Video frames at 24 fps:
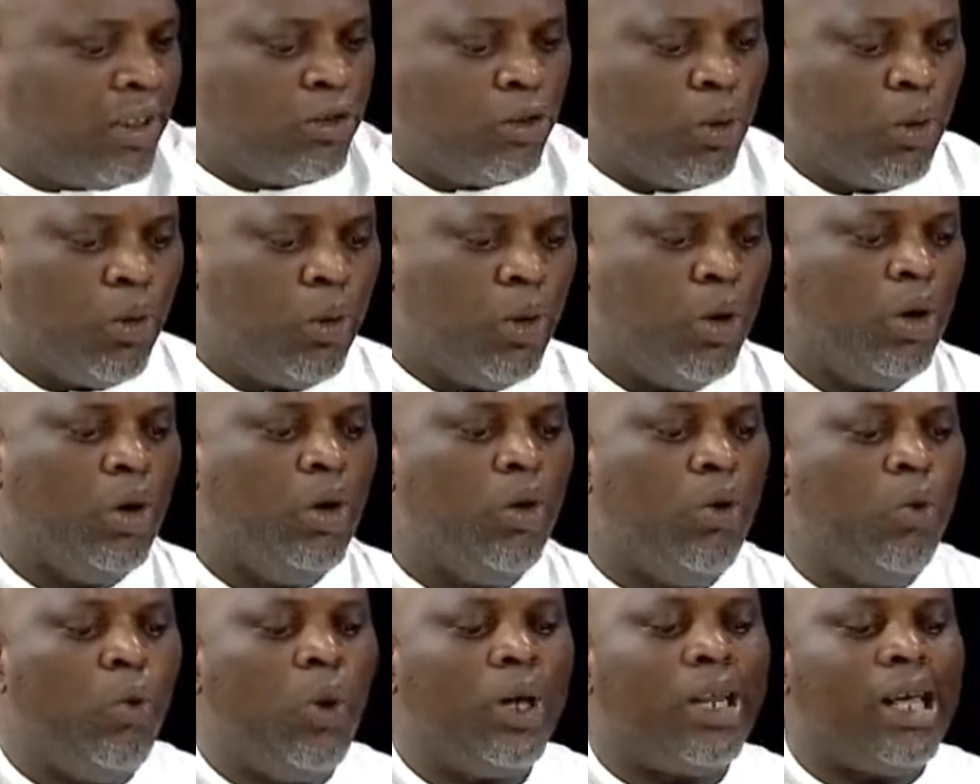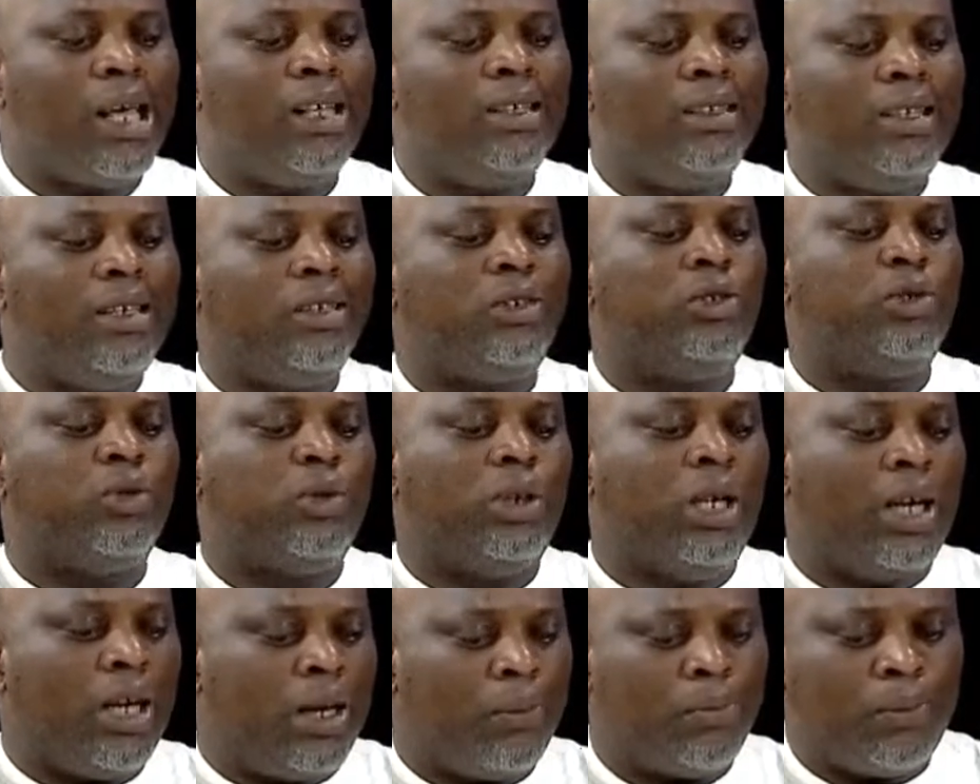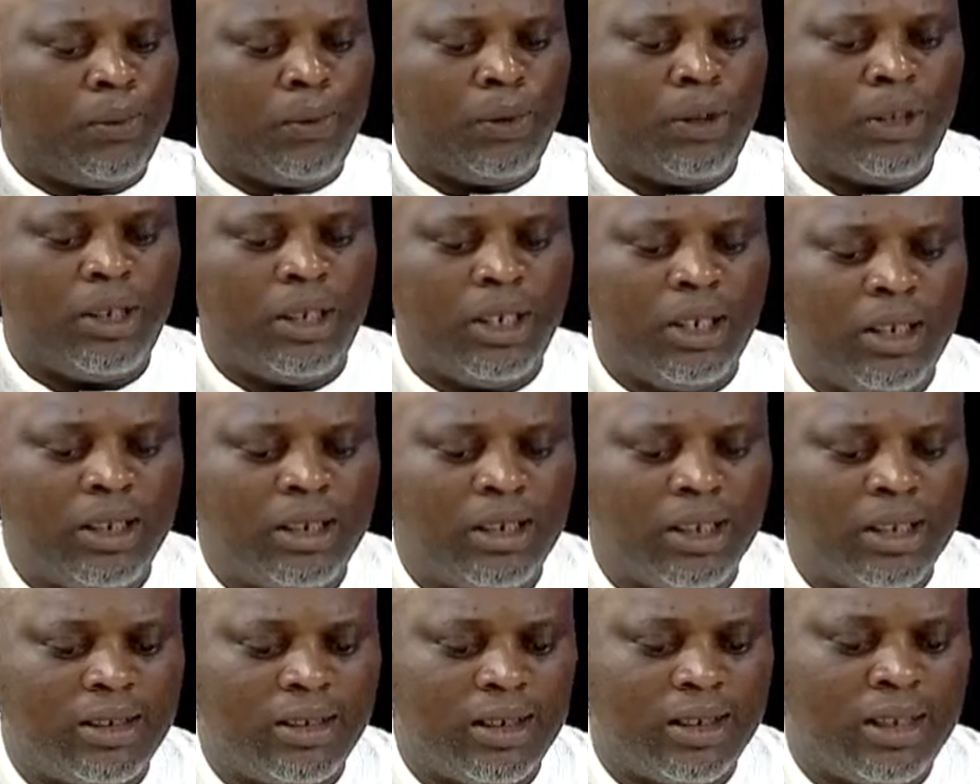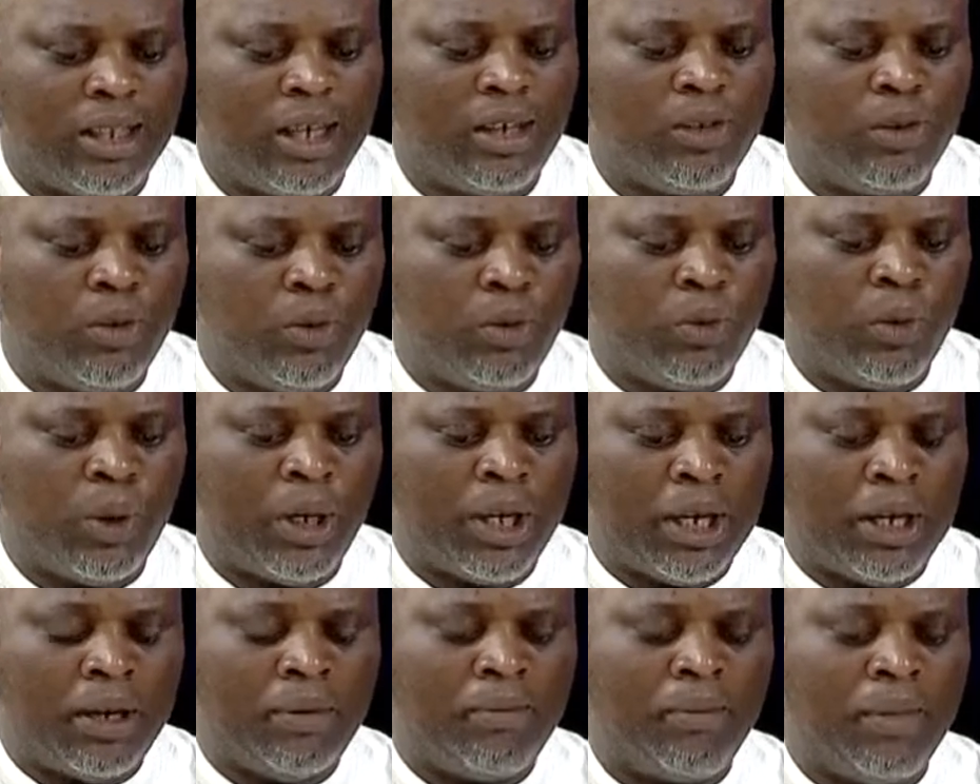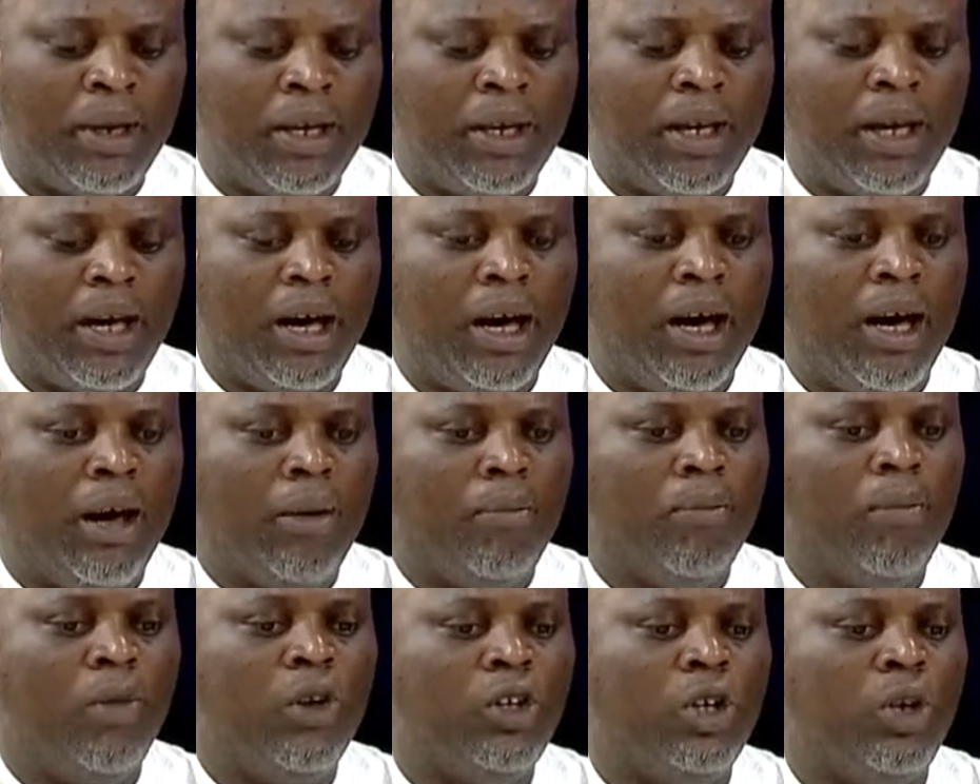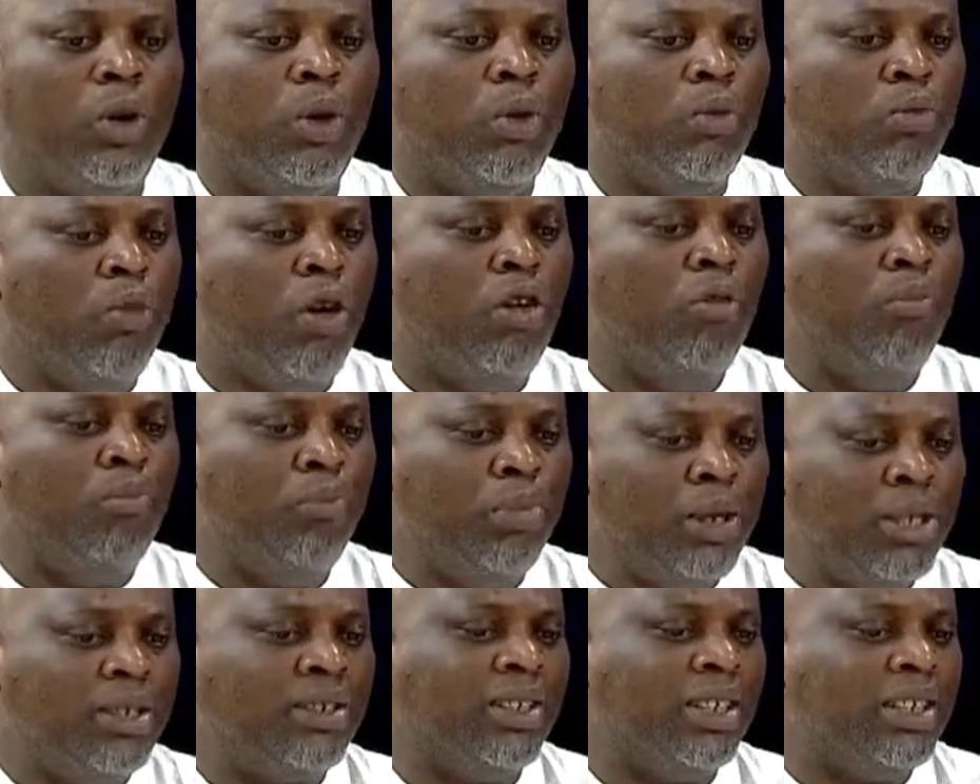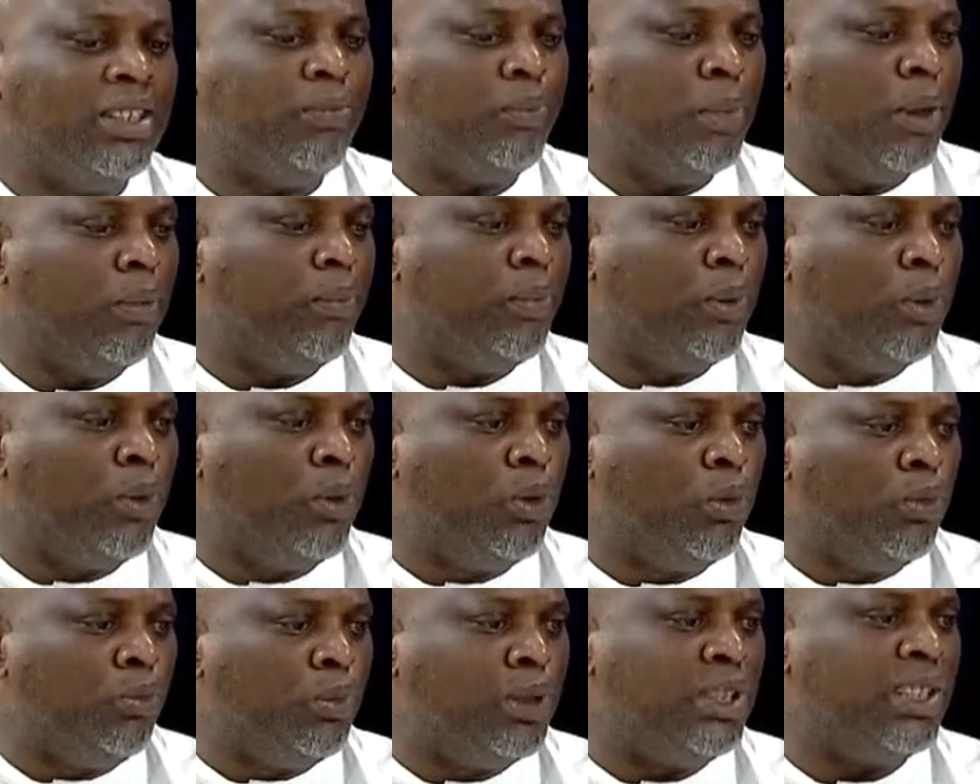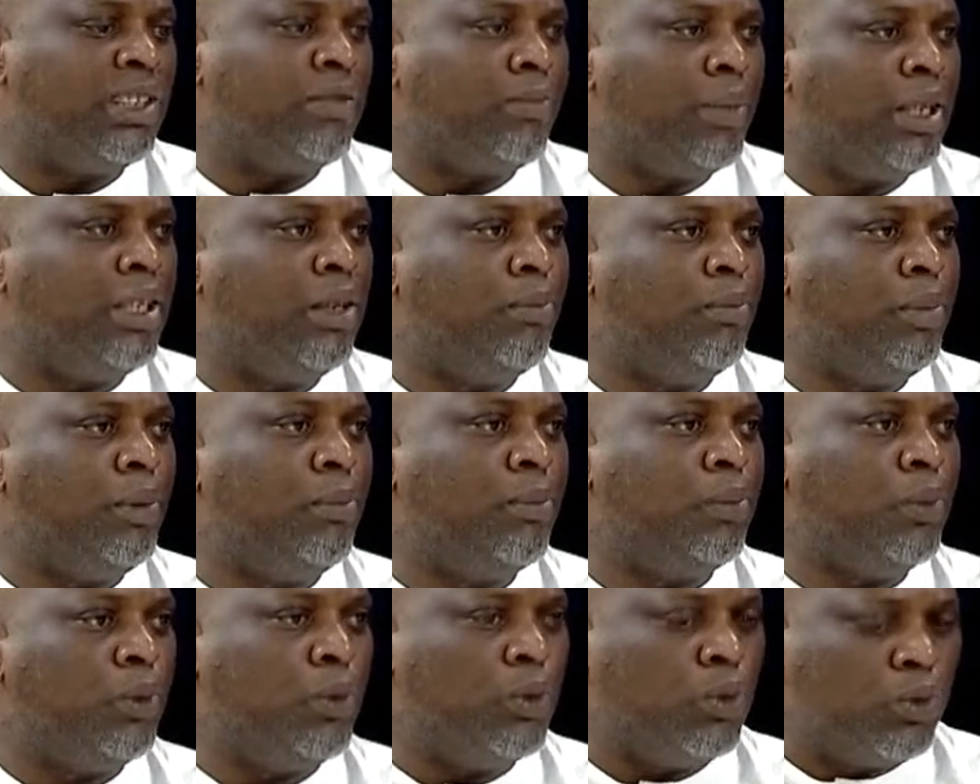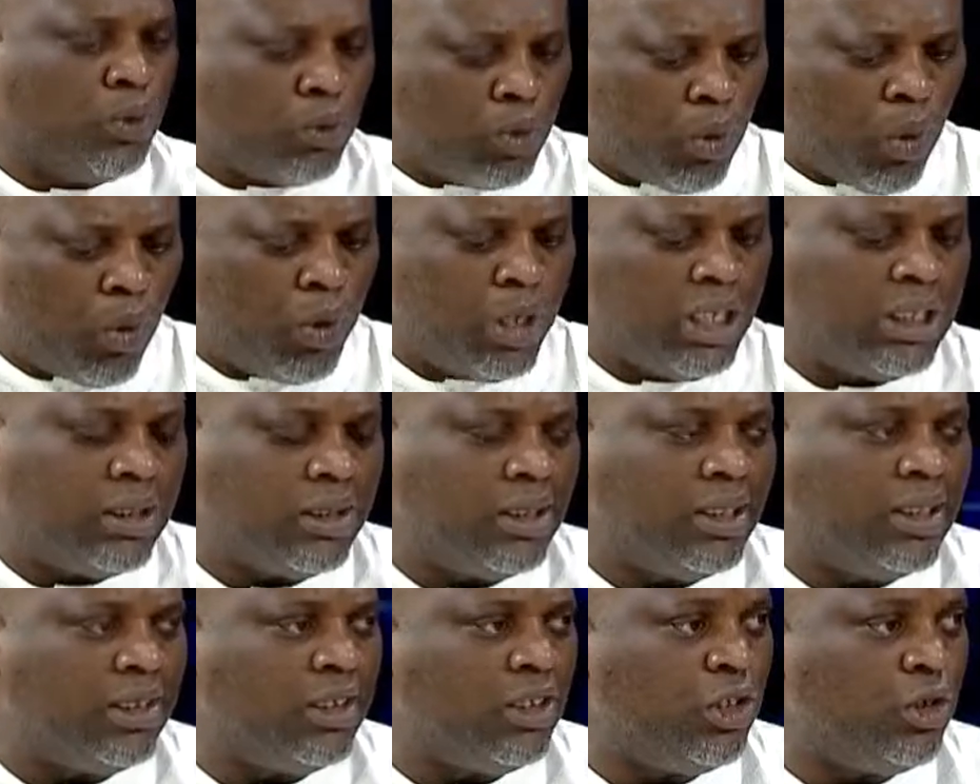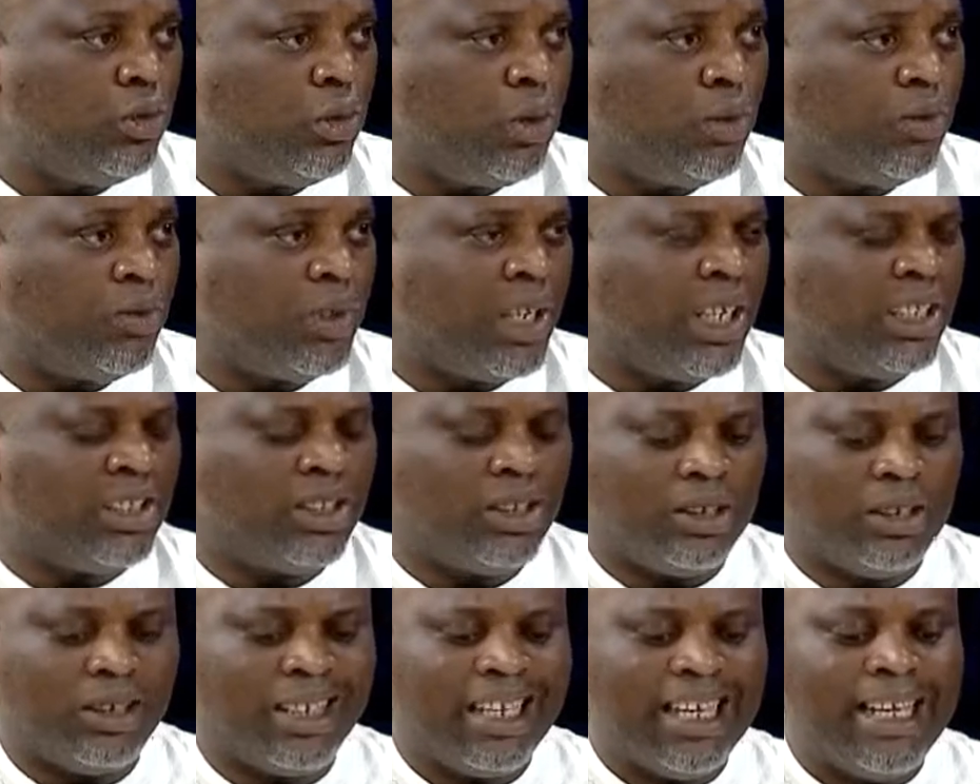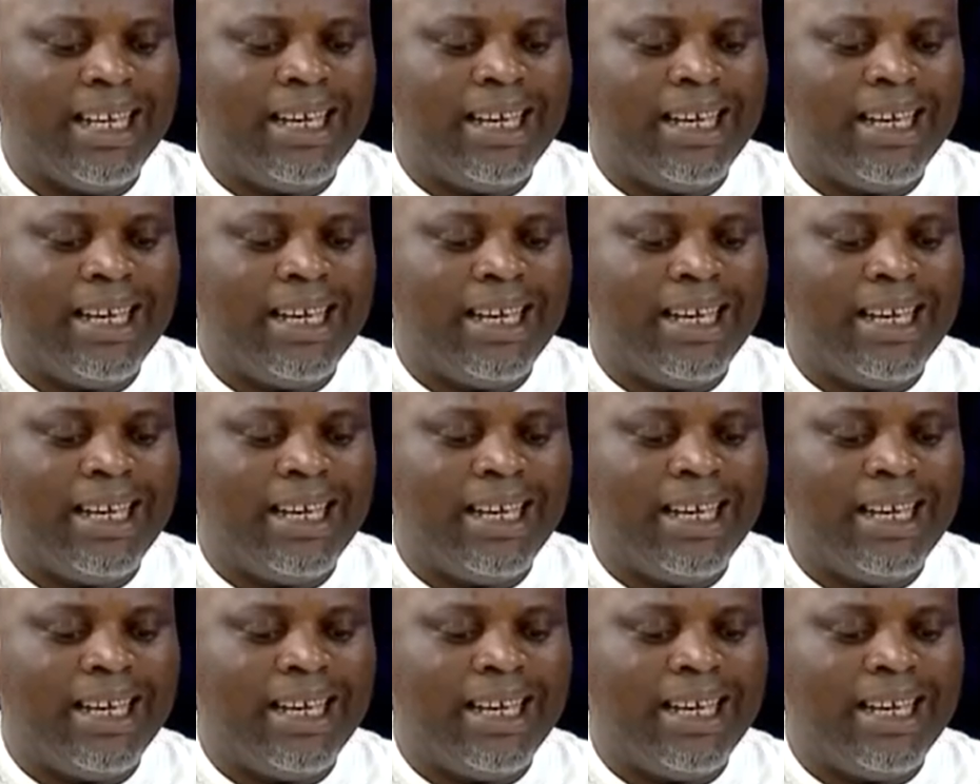So what I think should happen is a scenario where you know, business-minded people go into this issue of ranching.